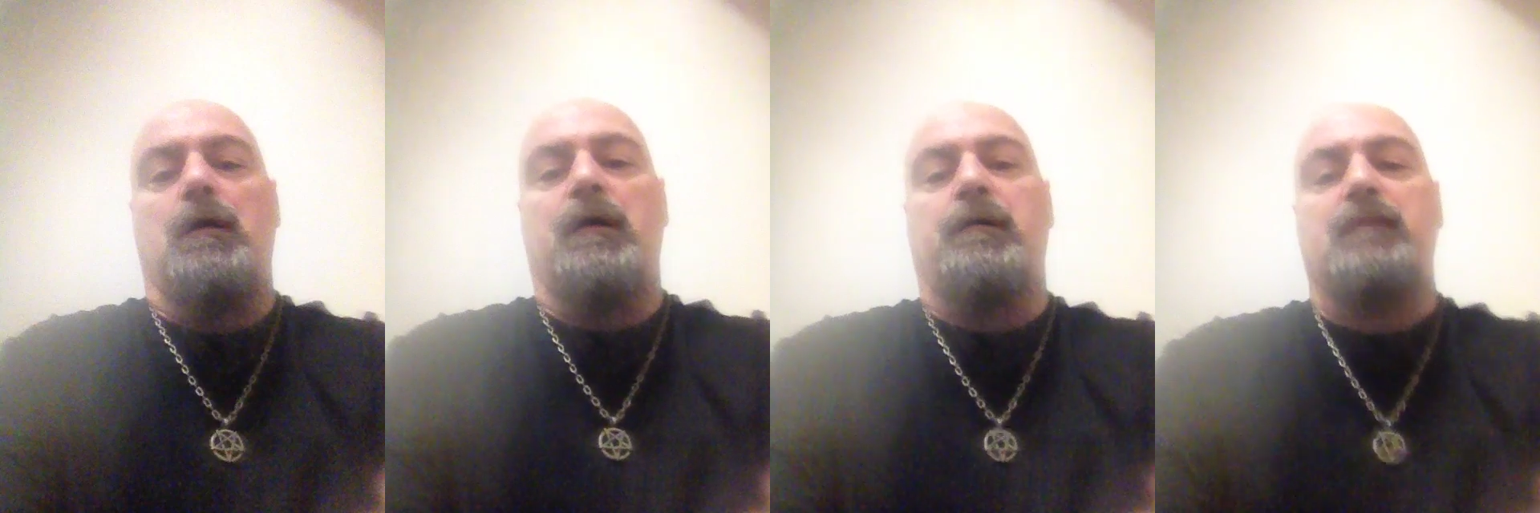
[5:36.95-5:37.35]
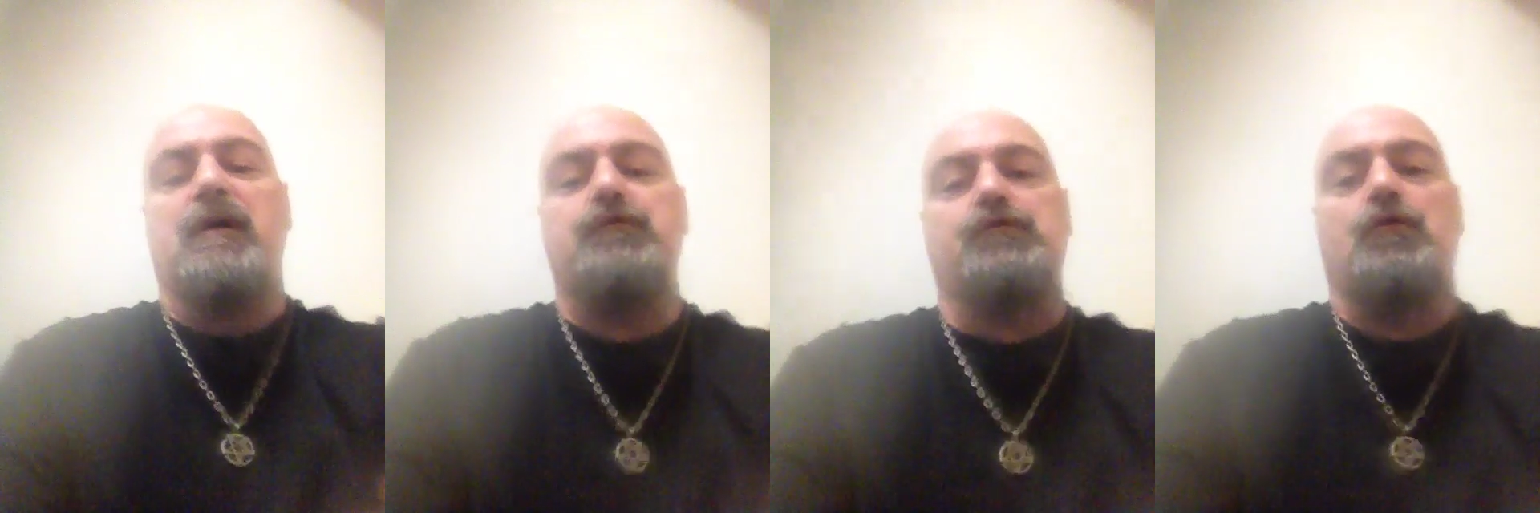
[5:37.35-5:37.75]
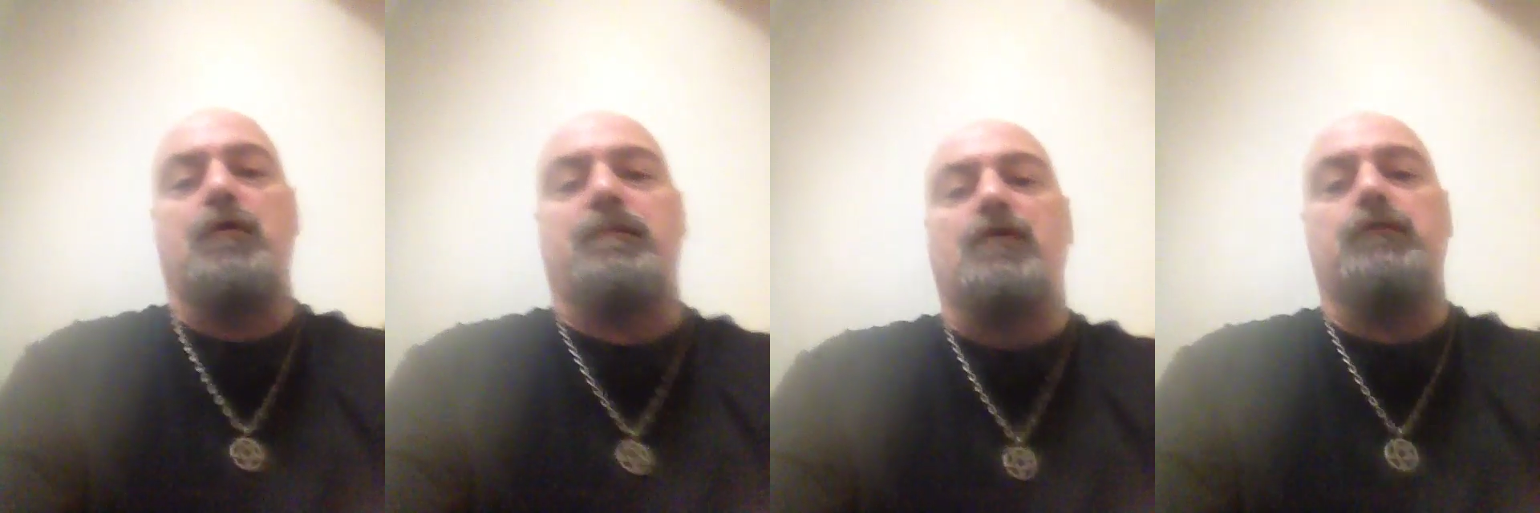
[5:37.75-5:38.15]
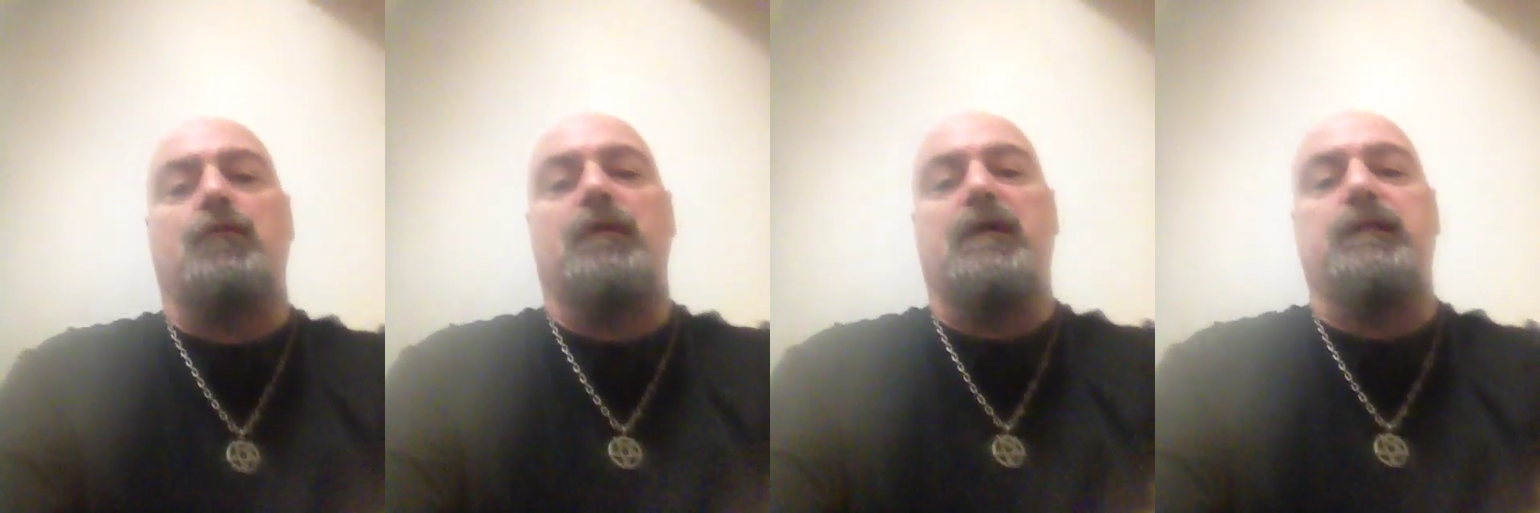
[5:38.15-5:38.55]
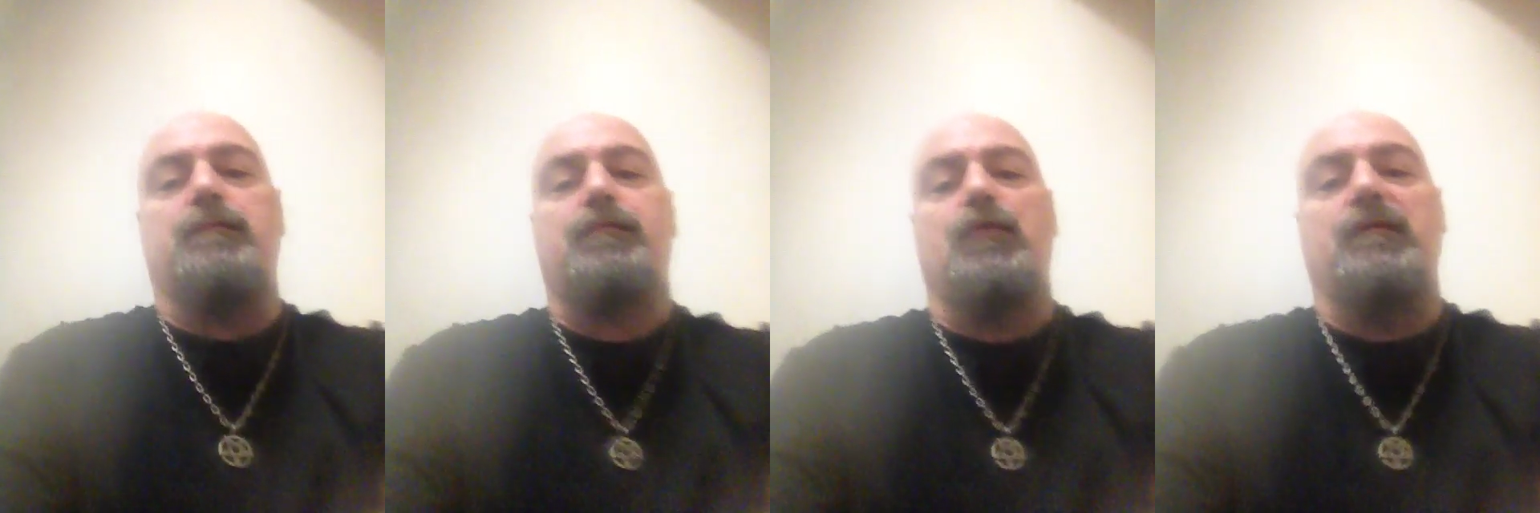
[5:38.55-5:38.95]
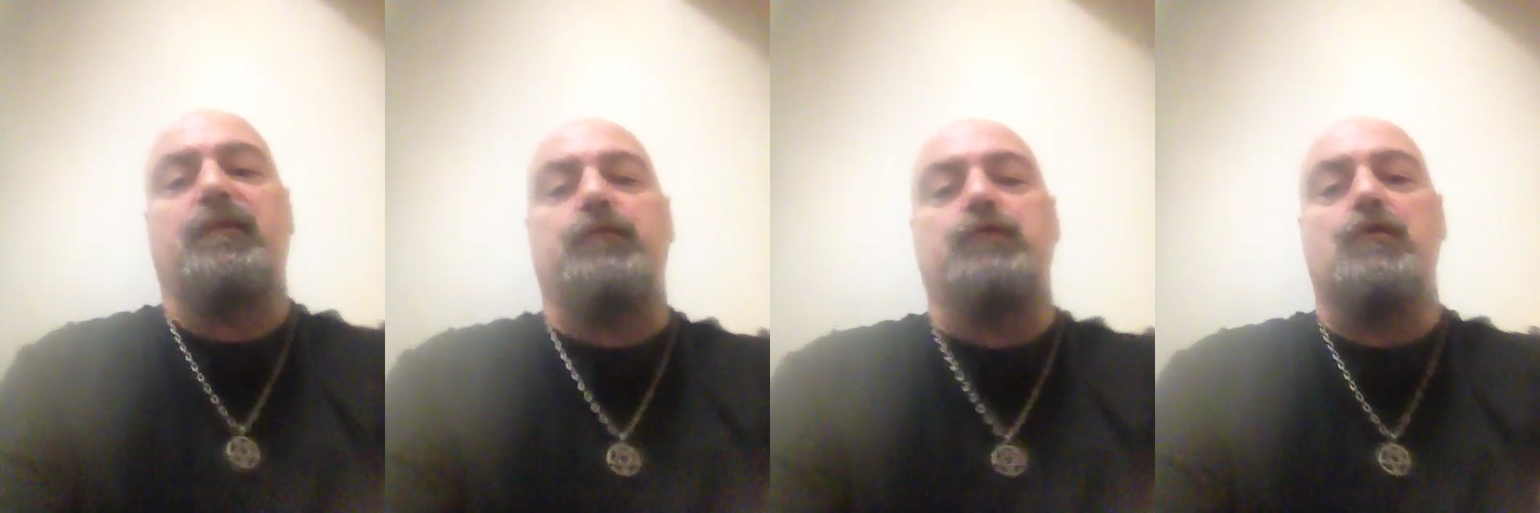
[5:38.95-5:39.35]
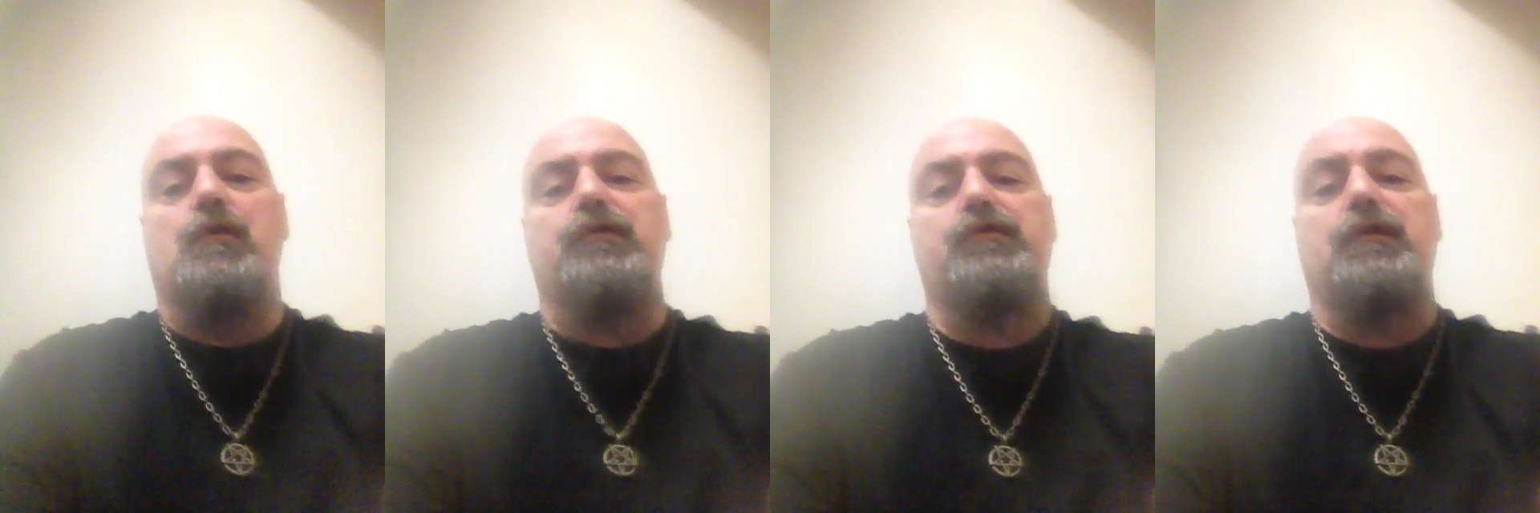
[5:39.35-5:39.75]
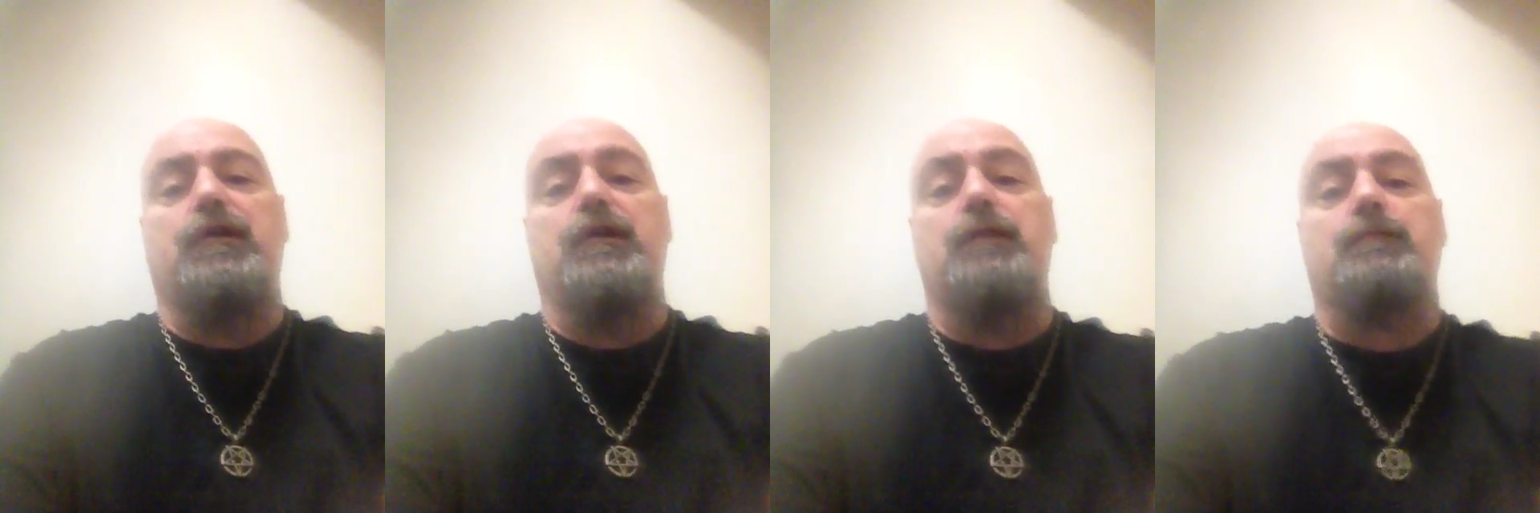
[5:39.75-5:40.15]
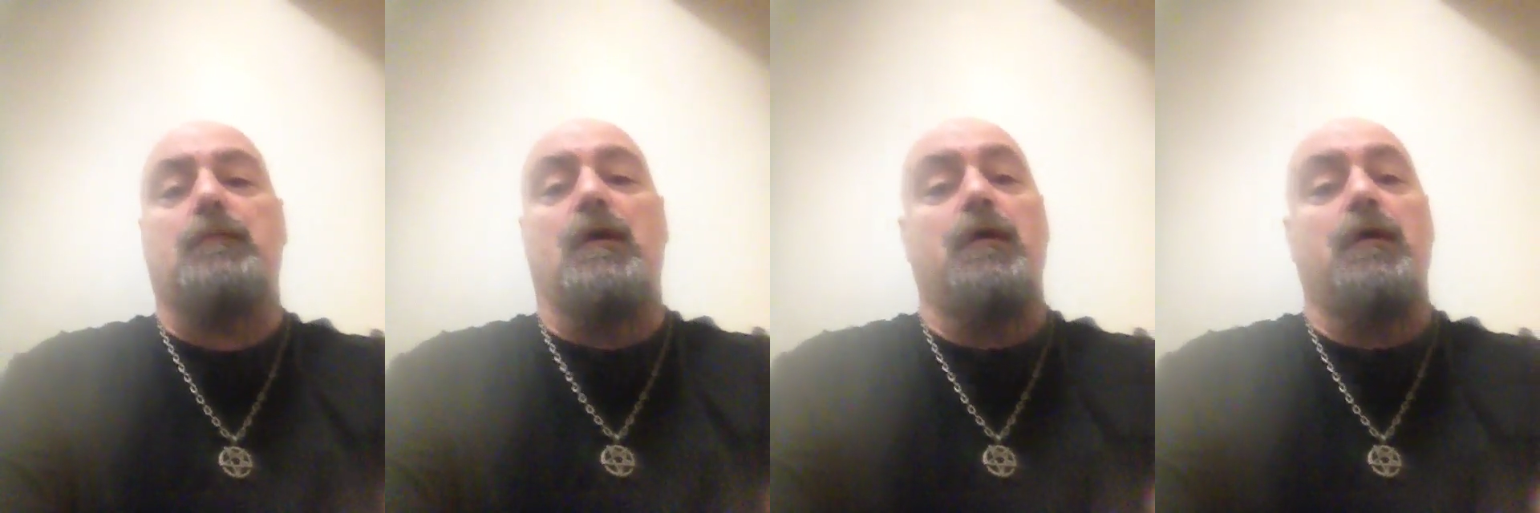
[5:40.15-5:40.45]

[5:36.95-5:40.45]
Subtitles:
I'm not sure about the one that they put up in New York City.